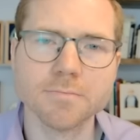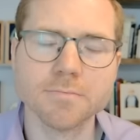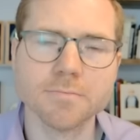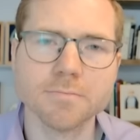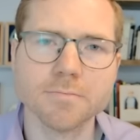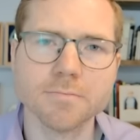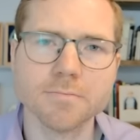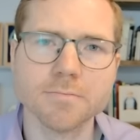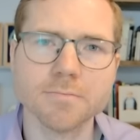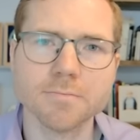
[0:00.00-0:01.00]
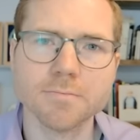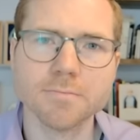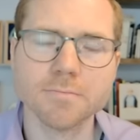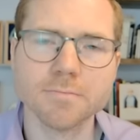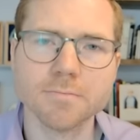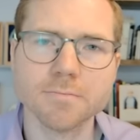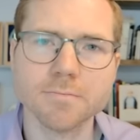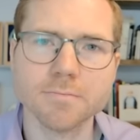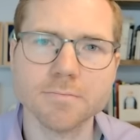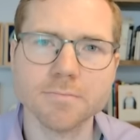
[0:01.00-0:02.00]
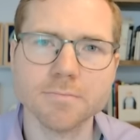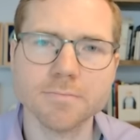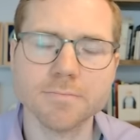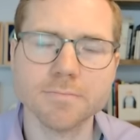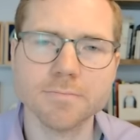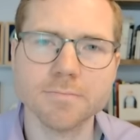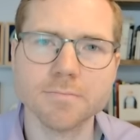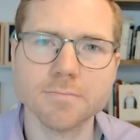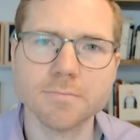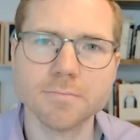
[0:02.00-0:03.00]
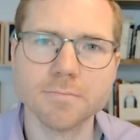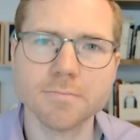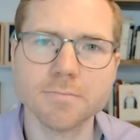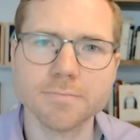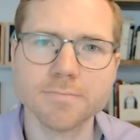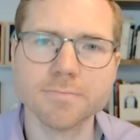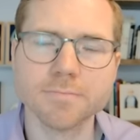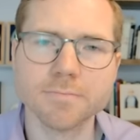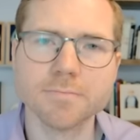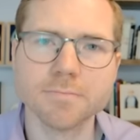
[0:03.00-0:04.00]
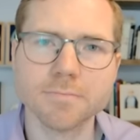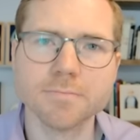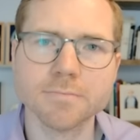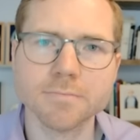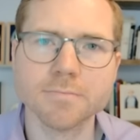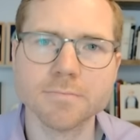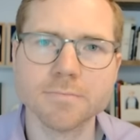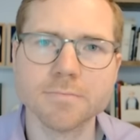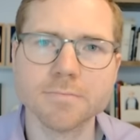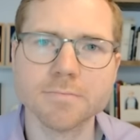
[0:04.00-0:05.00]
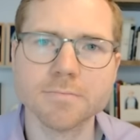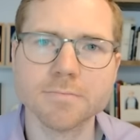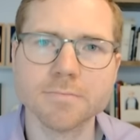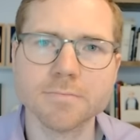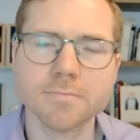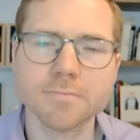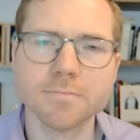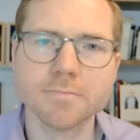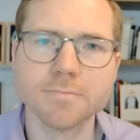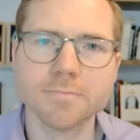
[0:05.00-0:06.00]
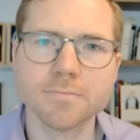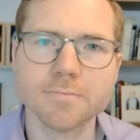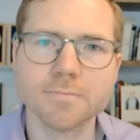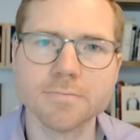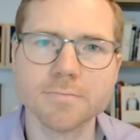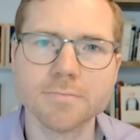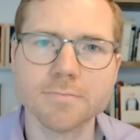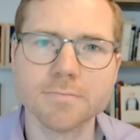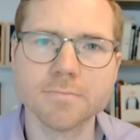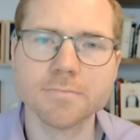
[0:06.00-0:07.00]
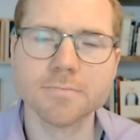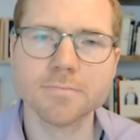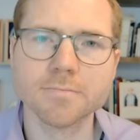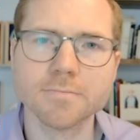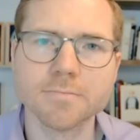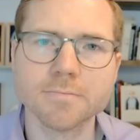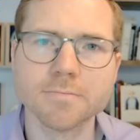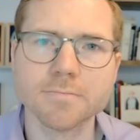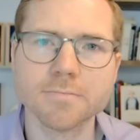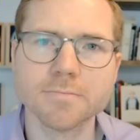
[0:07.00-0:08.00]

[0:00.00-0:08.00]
(not speaking)